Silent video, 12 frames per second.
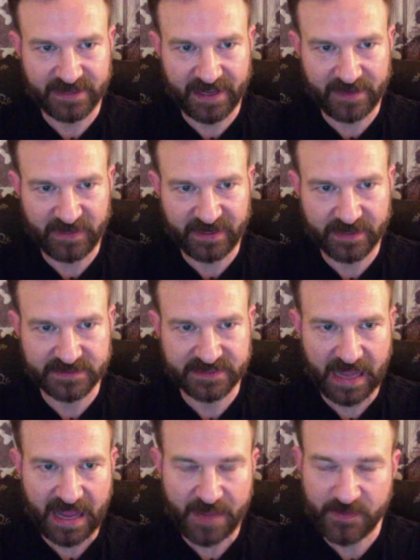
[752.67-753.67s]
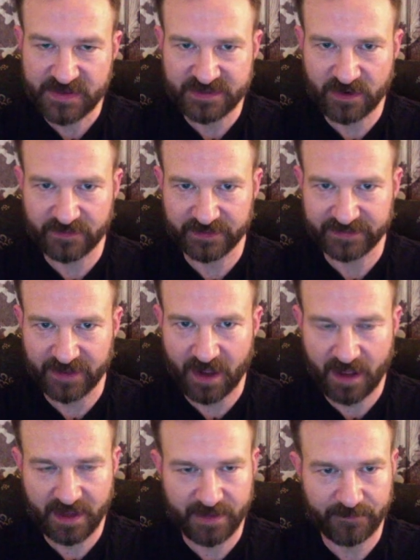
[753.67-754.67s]
And because it happens over
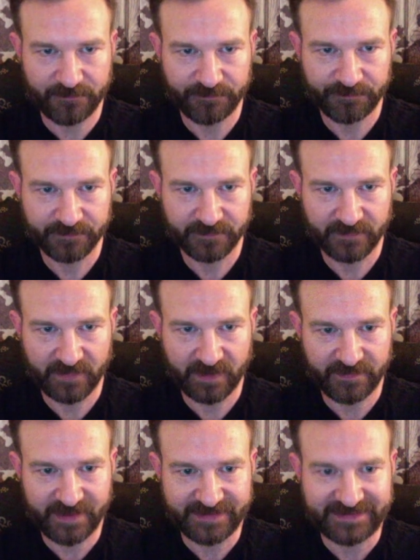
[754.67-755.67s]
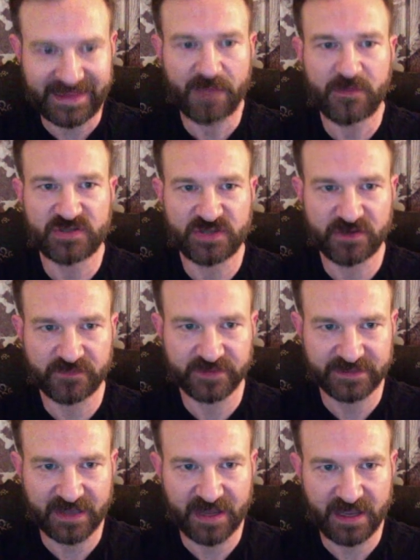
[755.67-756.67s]
time, that damage over
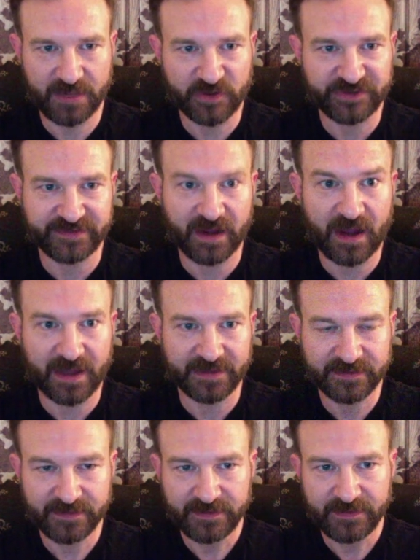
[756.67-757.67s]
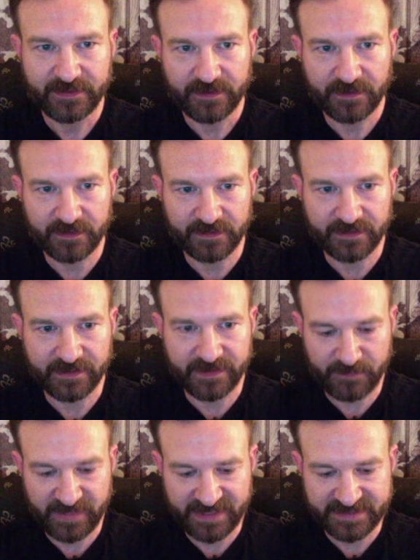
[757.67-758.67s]
time, or dot,
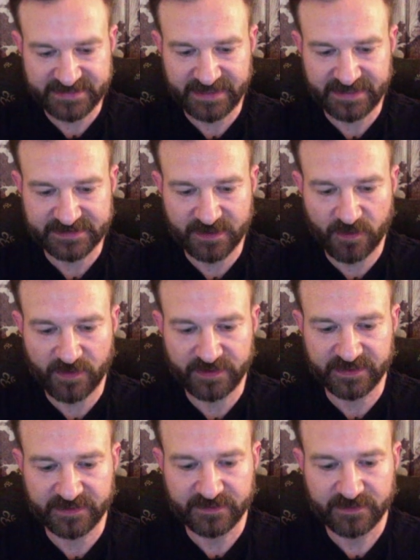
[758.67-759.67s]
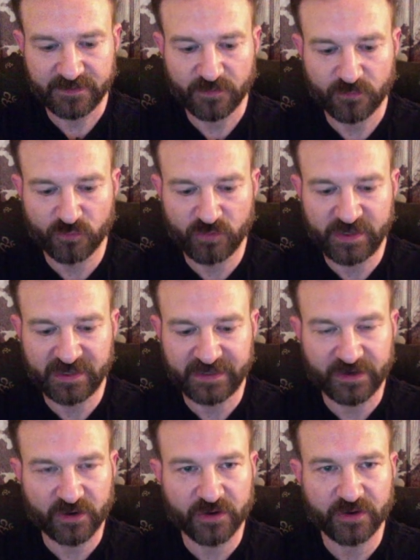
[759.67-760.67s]
it means that it's going to really
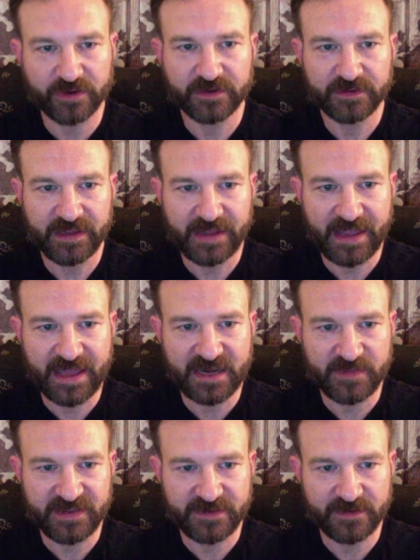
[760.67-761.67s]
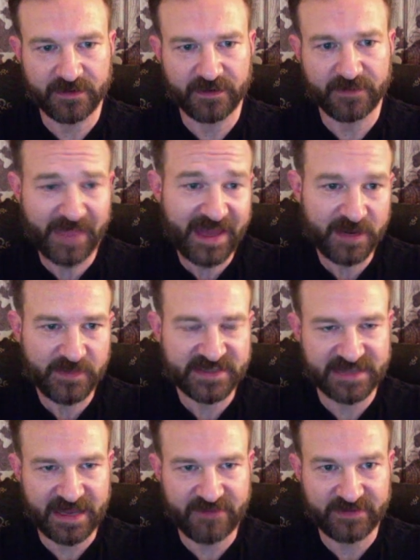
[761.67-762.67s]
hurt enemies
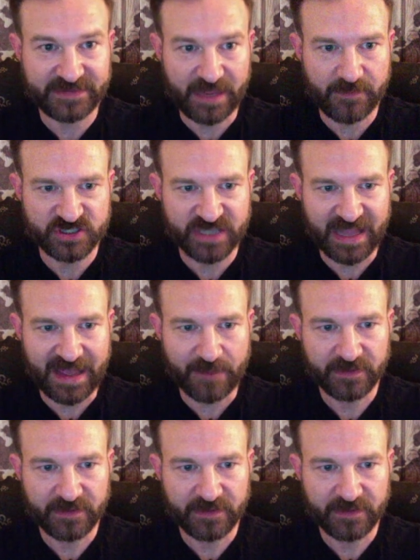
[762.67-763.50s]
that have a damage cap.